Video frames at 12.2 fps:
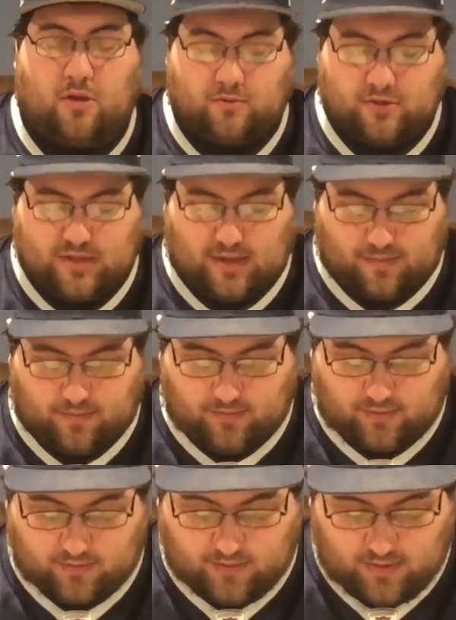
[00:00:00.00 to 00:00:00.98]
step up and
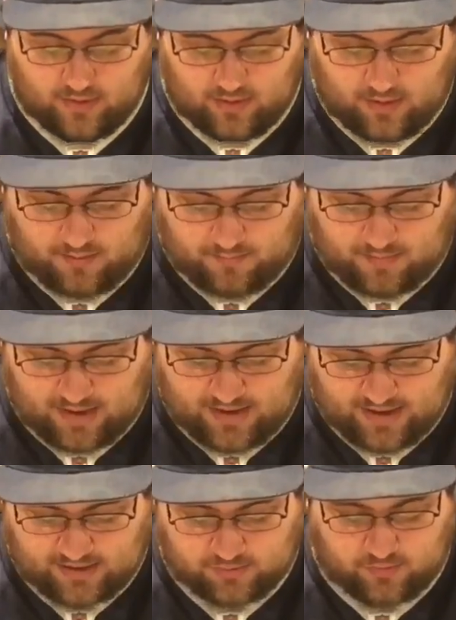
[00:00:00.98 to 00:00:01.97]
do it. My
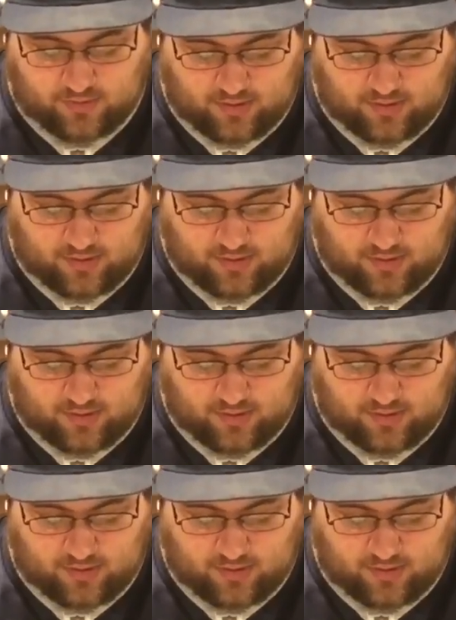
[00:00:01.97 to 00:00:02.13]
next